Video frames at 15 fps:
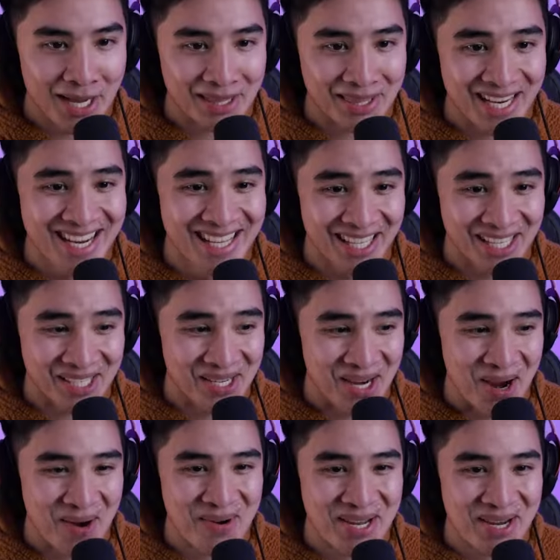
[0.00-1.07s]
nothing in this
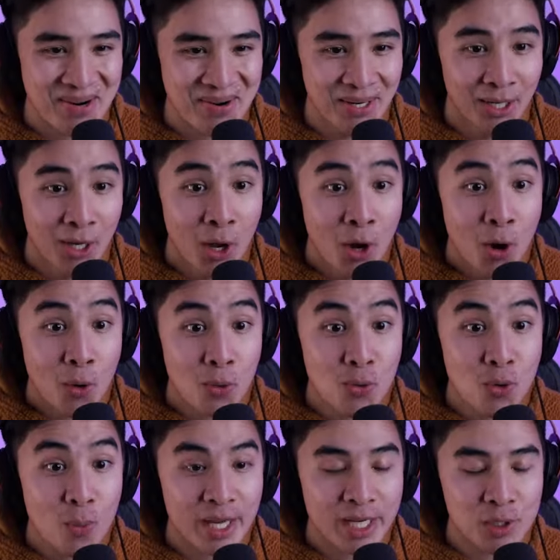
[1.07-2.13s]
scenario.
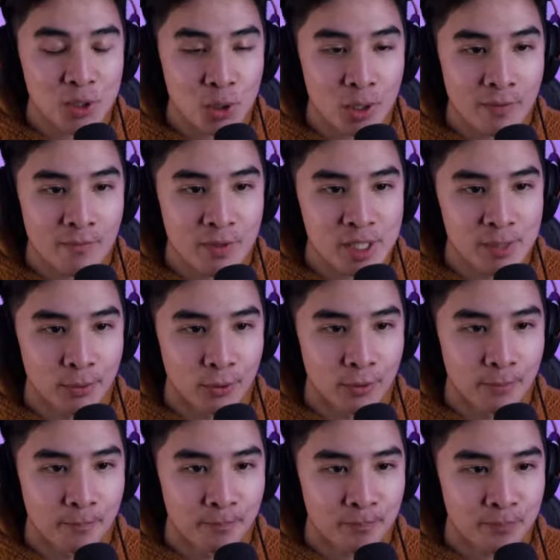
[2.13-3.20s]
Ooh, we can turn
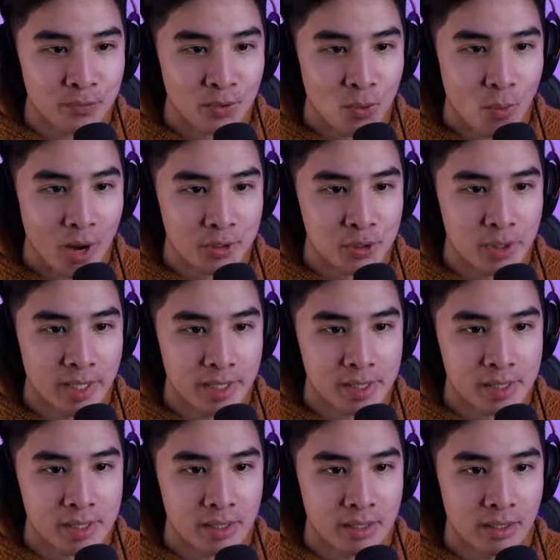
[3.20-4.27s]
invisible. Watch
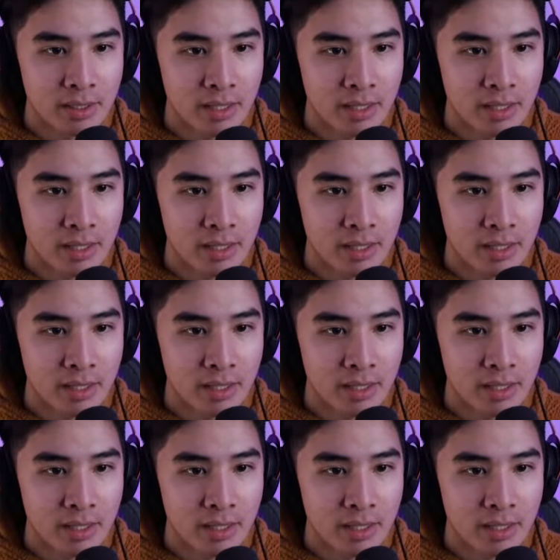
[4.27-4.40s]
this.